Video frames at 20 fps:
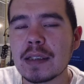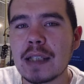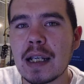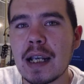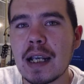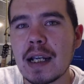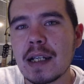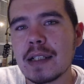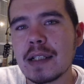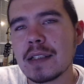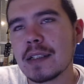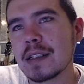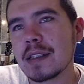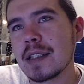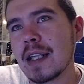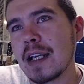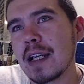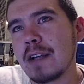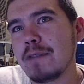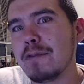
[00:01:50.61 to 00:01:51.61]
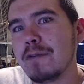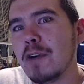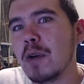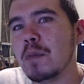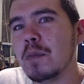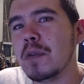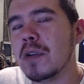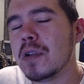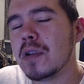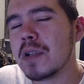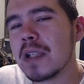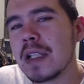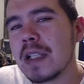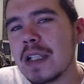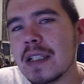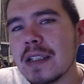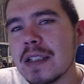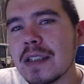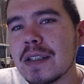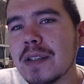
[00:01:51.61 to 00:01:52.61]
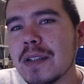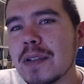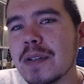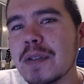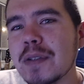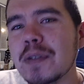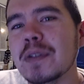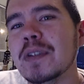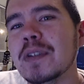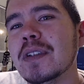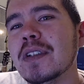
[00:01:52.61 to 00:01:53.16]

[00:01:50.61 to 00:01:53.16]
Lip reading: I kind of just like FOMO'd into